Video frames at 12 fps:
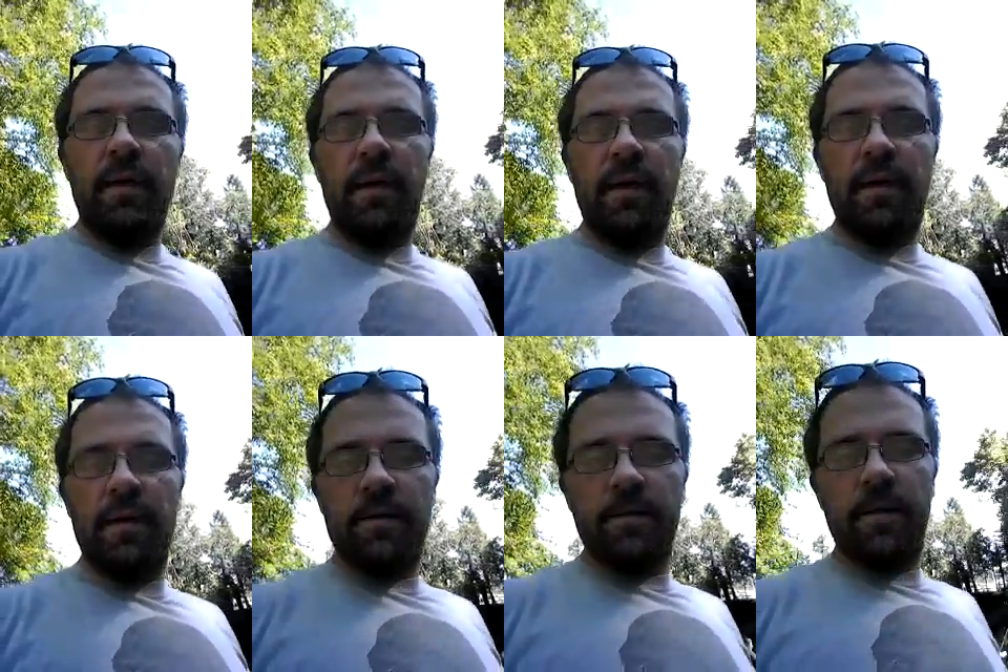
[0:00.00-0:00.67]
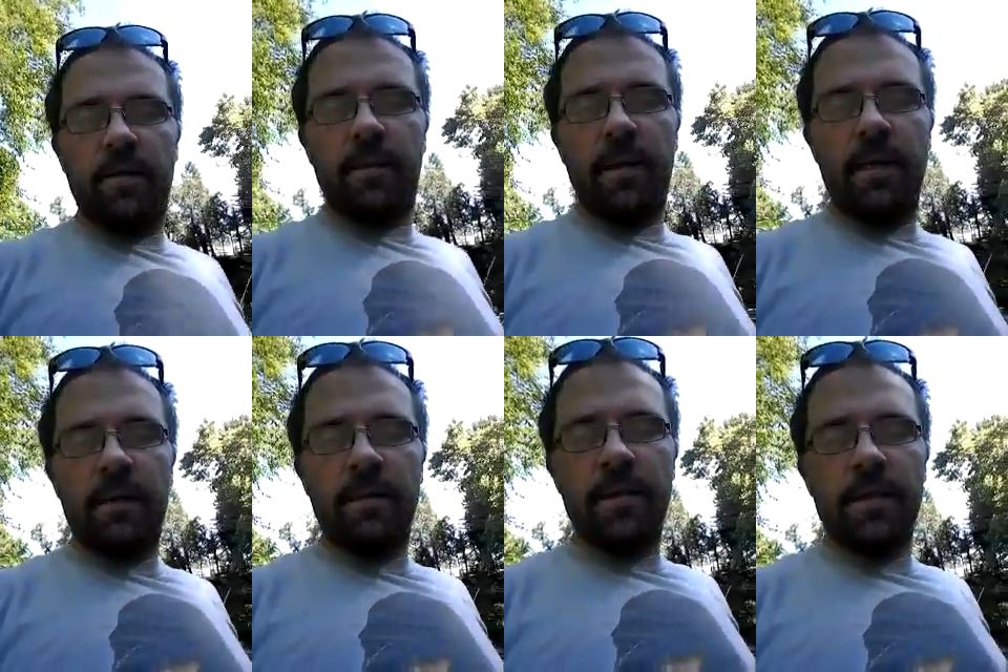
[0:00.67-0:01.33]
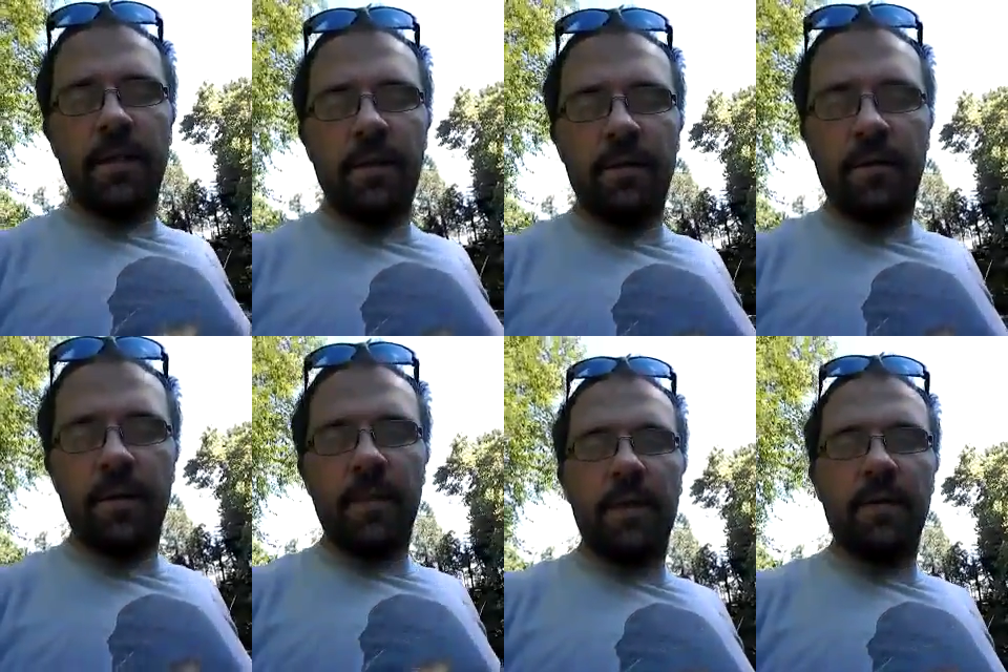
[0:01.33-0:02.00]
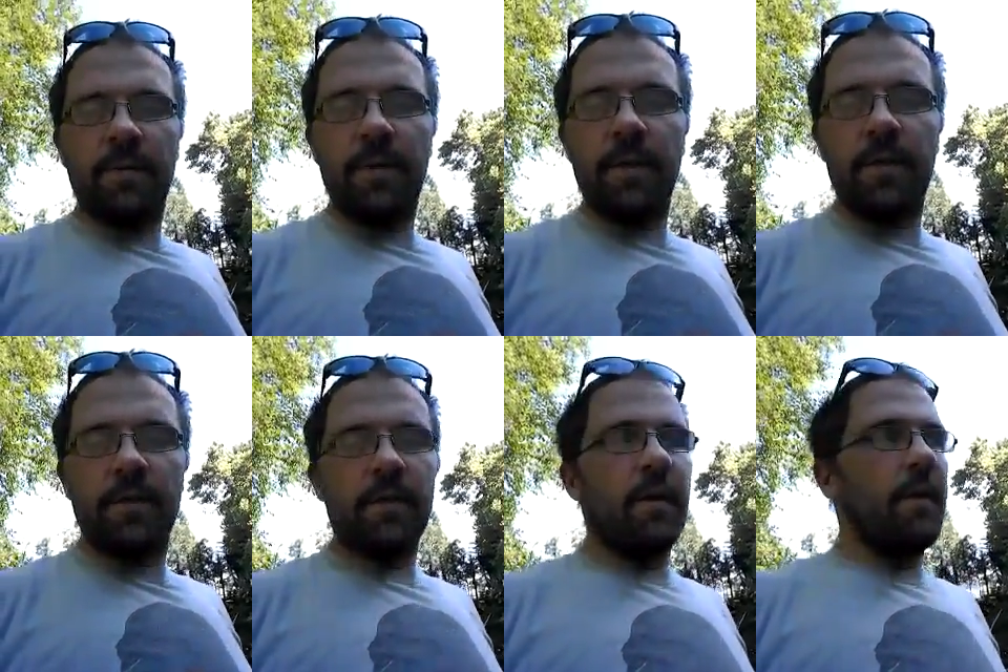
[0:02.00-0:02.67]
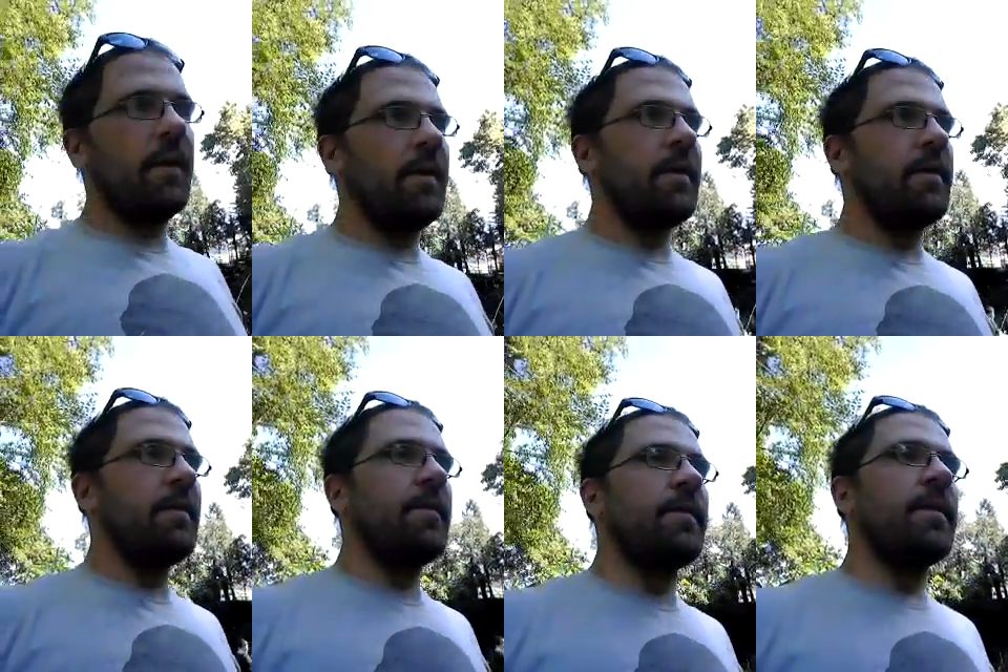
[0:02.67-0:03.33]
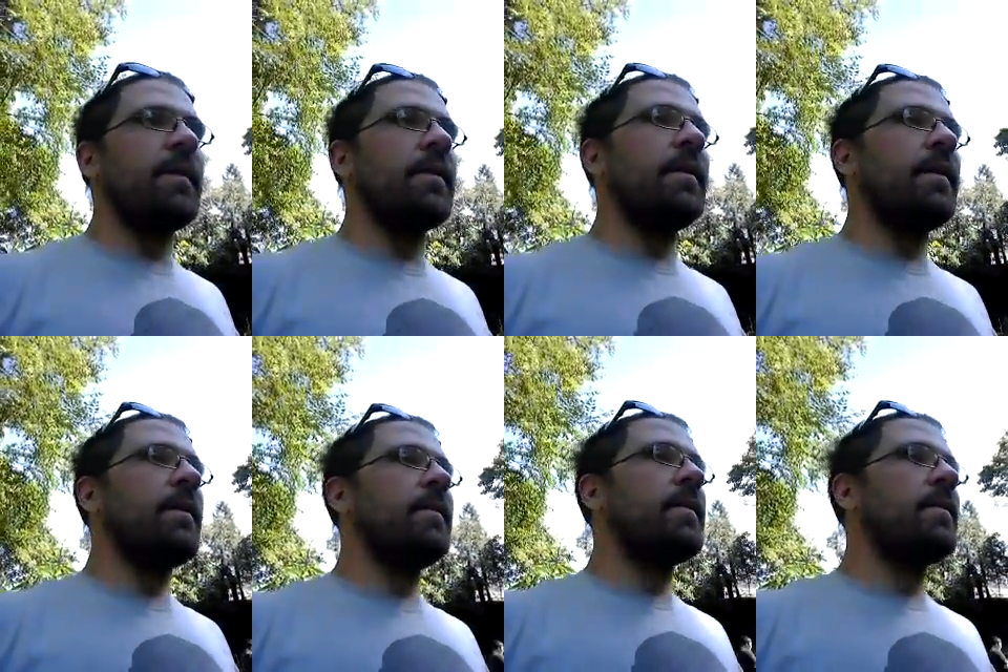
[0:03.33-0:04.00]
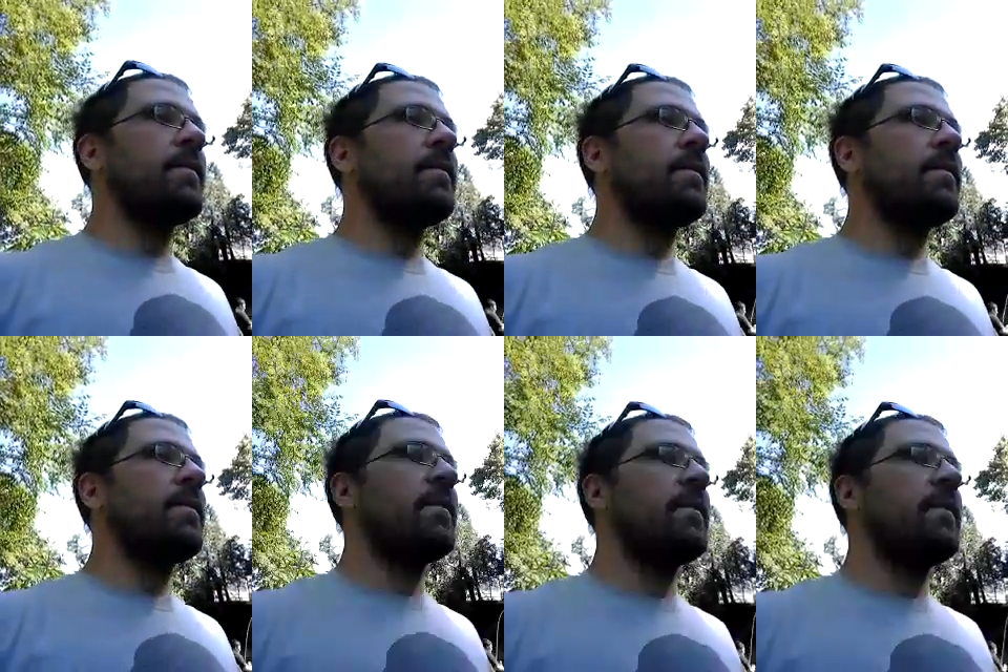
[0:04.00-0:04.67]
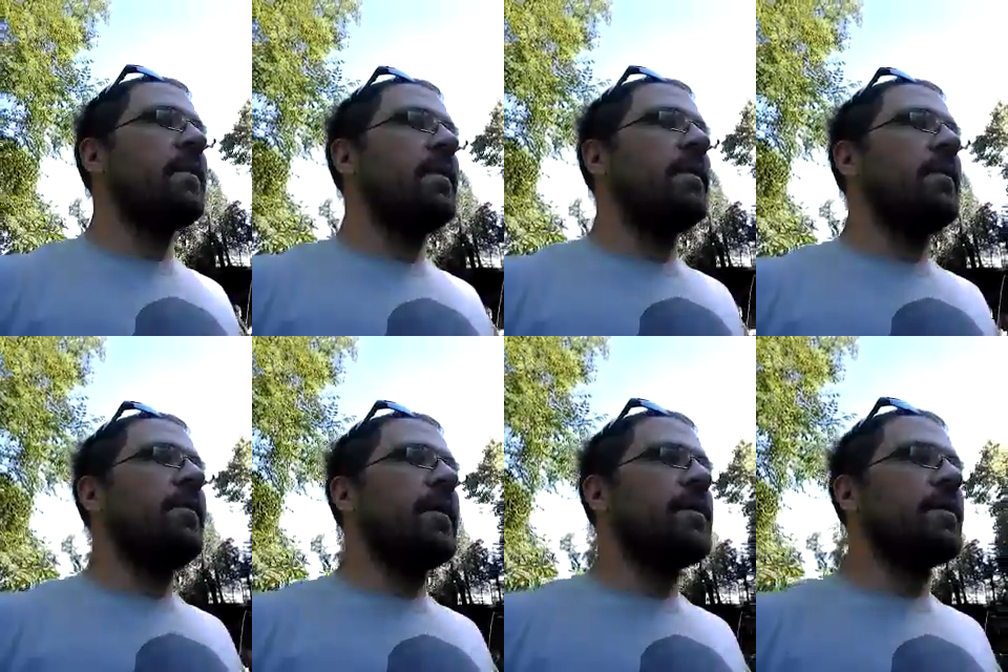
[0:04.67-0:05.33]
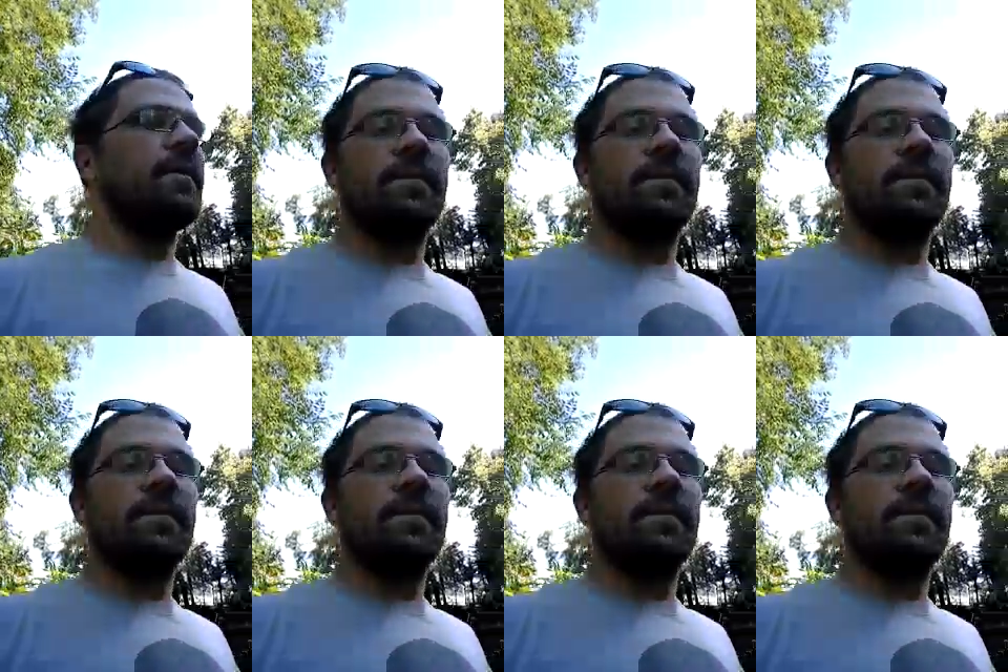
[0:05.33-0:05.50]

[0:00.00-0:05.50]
Hey guys, welcome back to my channel. I'm out fishing today. I just figured I'd come and fish in